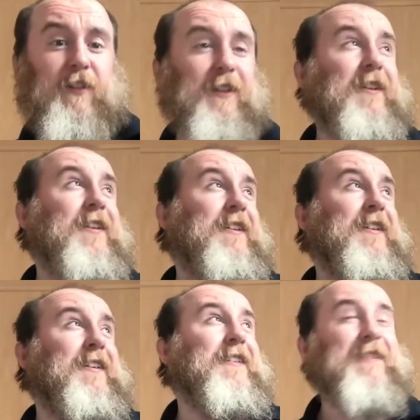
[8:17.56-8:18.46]

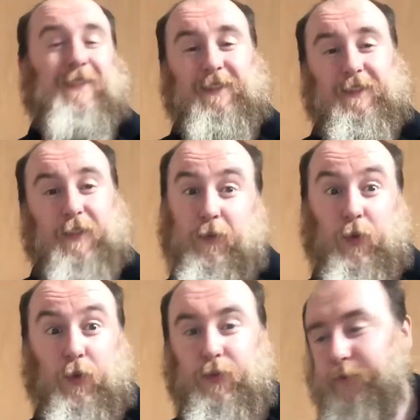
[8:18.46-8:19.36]
of
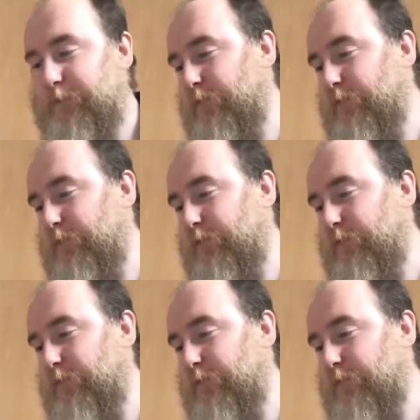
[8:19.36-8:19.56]
course.